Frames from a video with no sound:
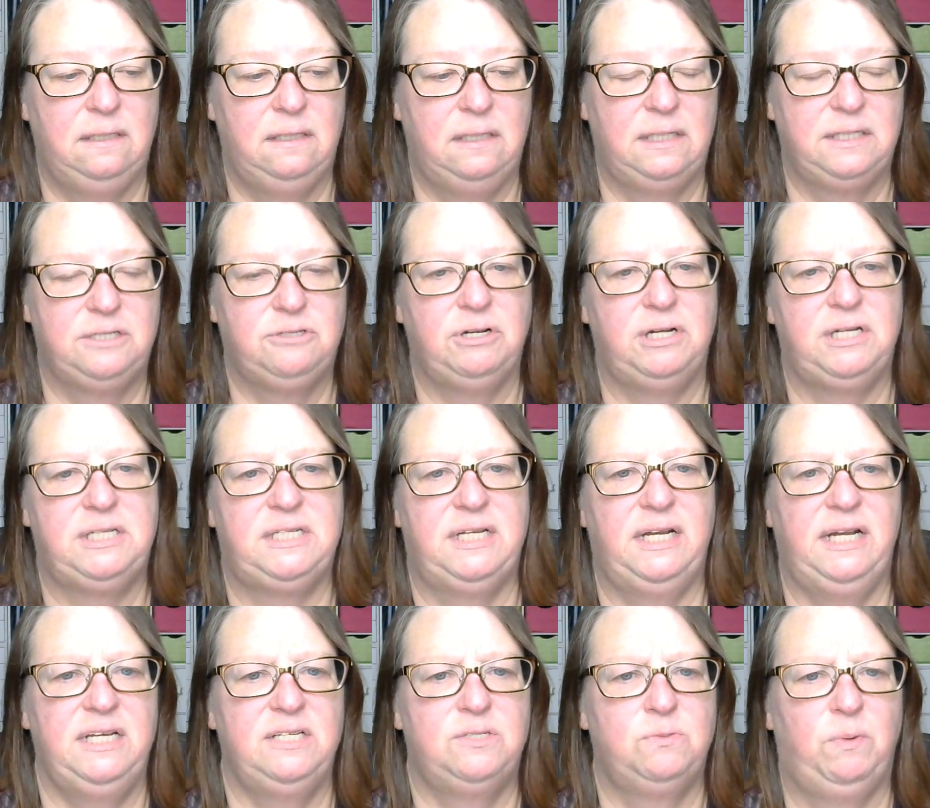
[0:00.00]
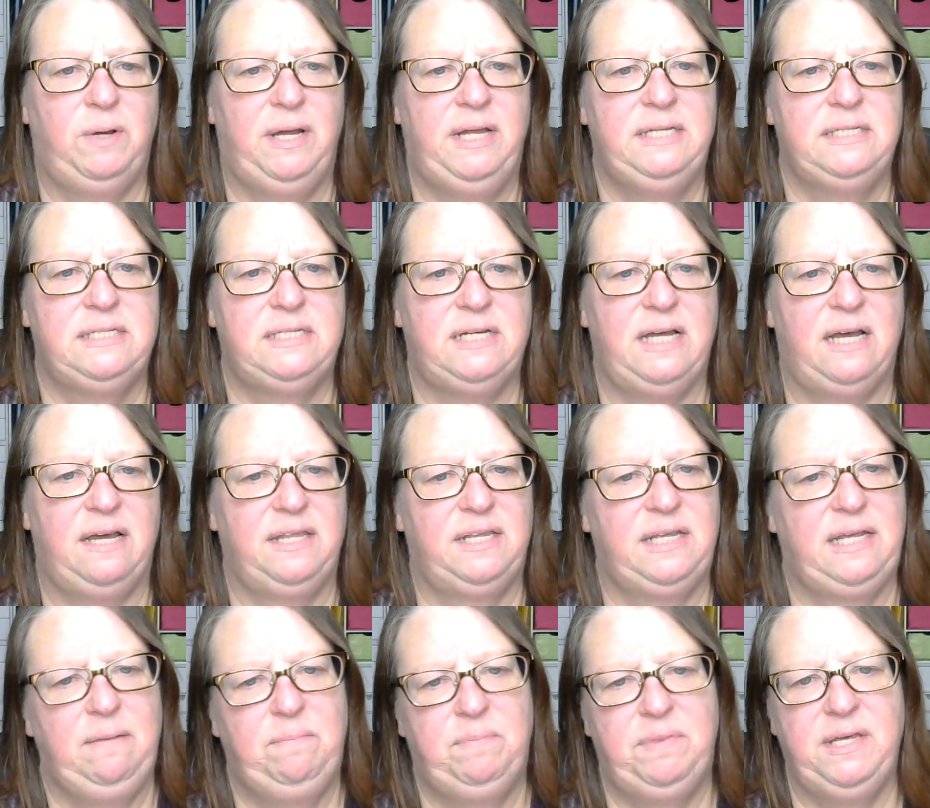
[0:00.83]
that's right. Today's Wednesday. I
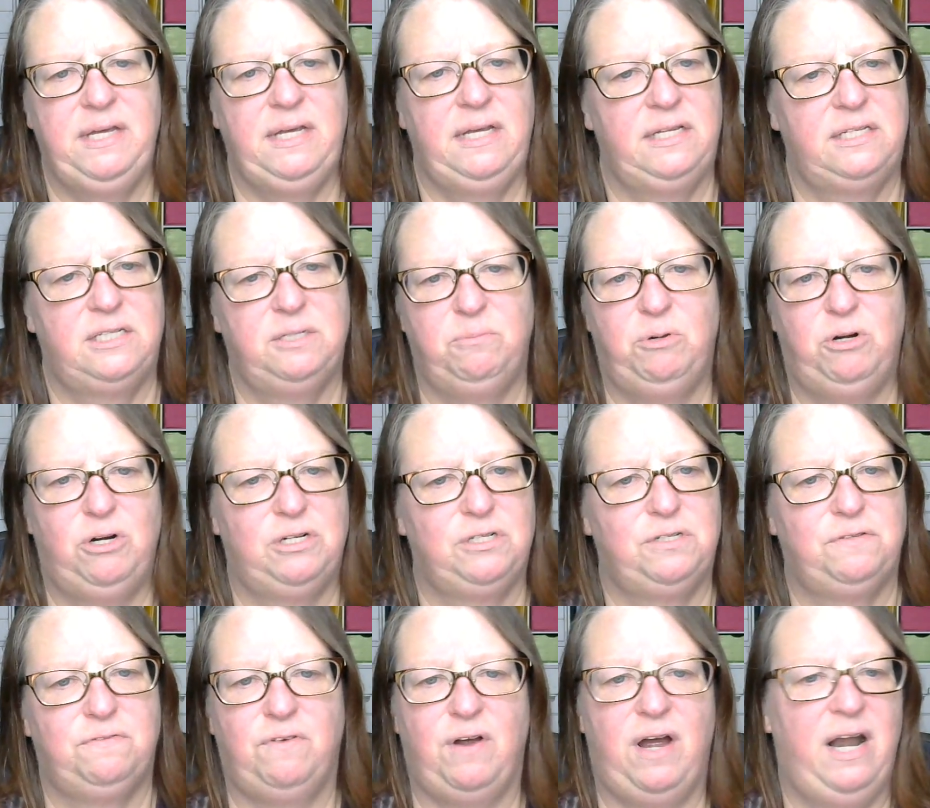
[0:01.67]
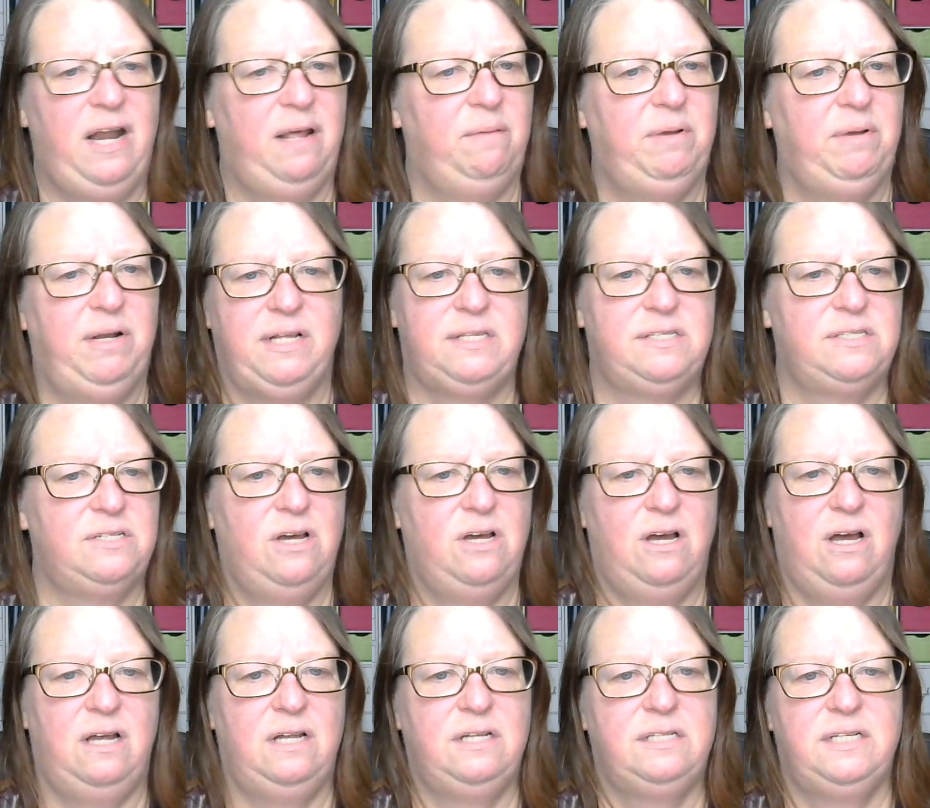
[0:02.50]
keep thinking tomorrow's Friday, but it's
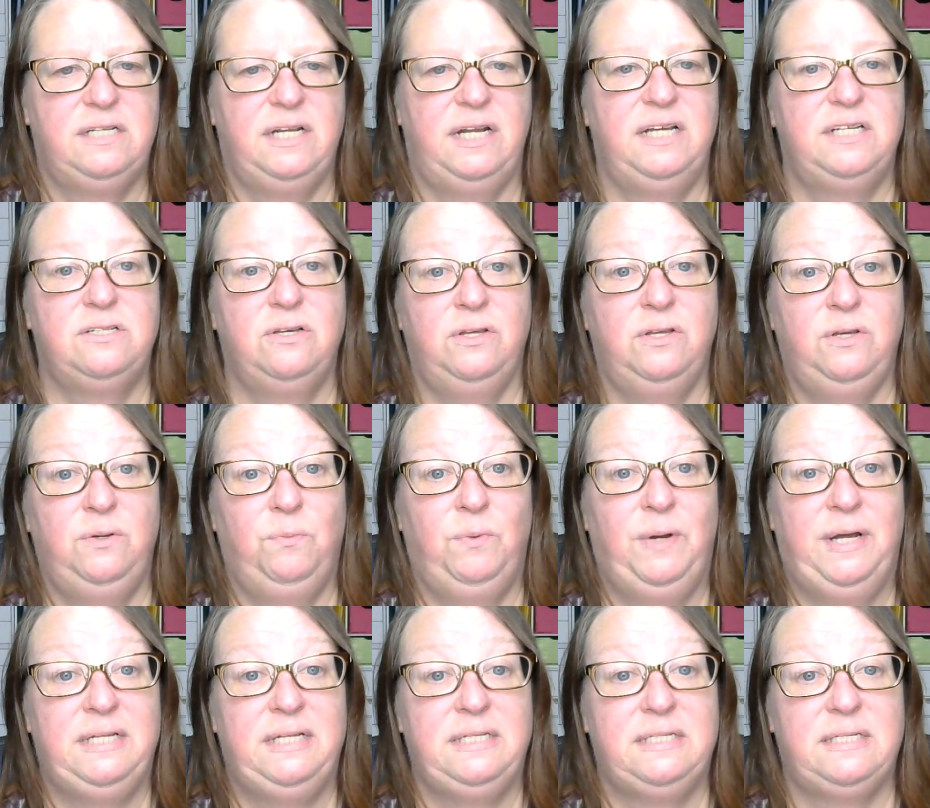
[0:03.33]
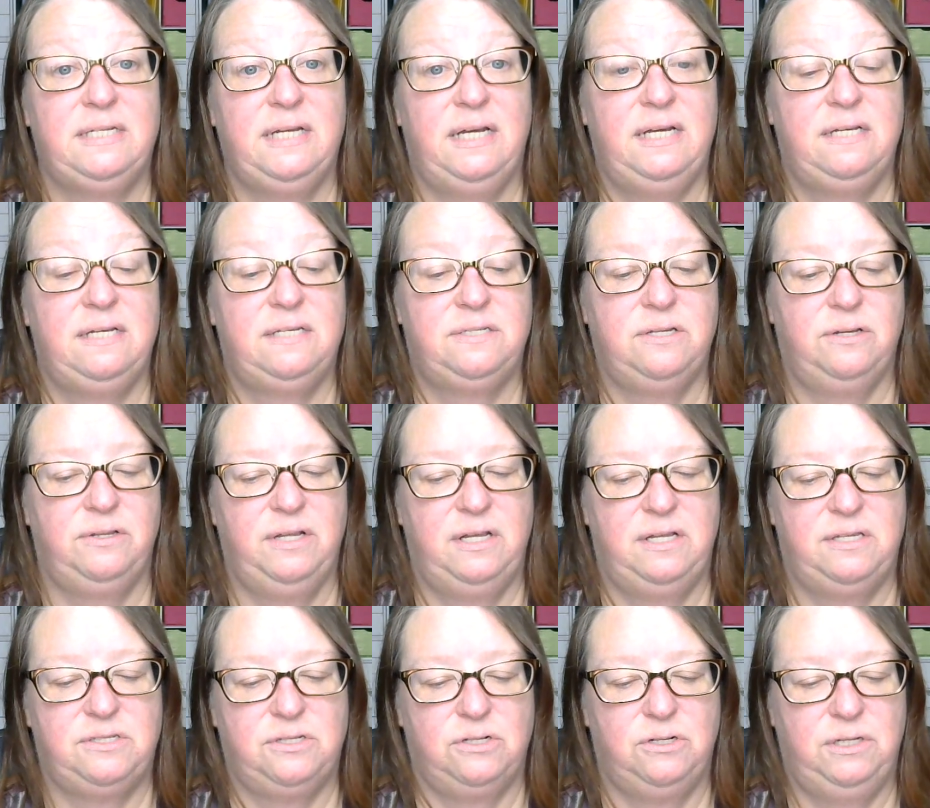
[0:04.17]
not. Today's only Wednesday, so
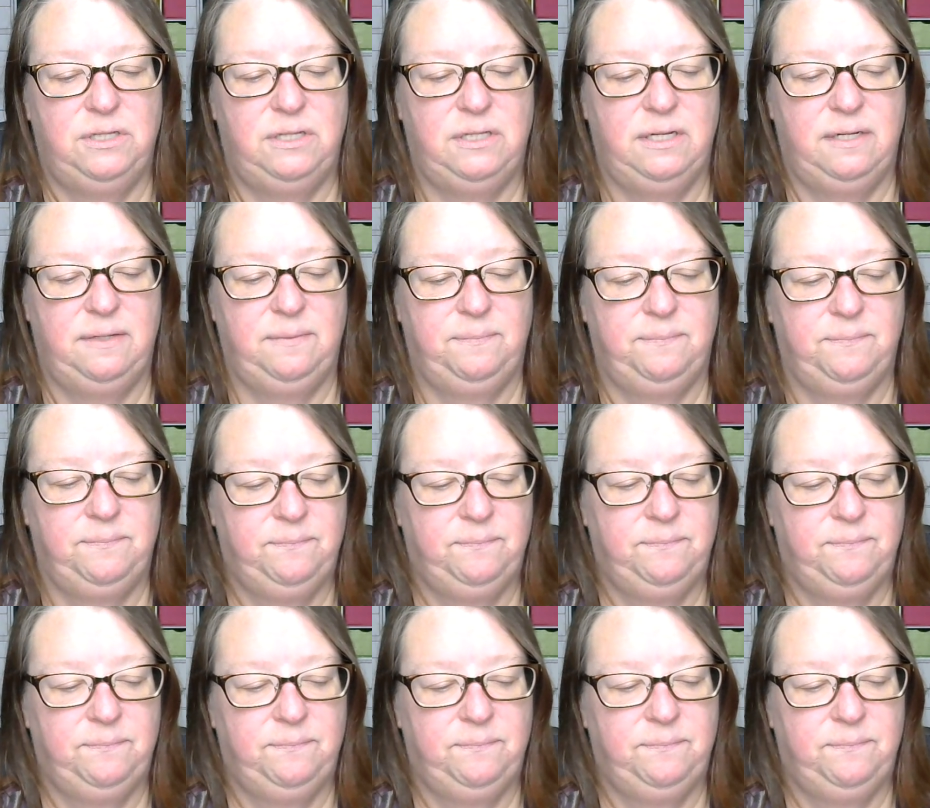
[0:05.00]
that's a good thing.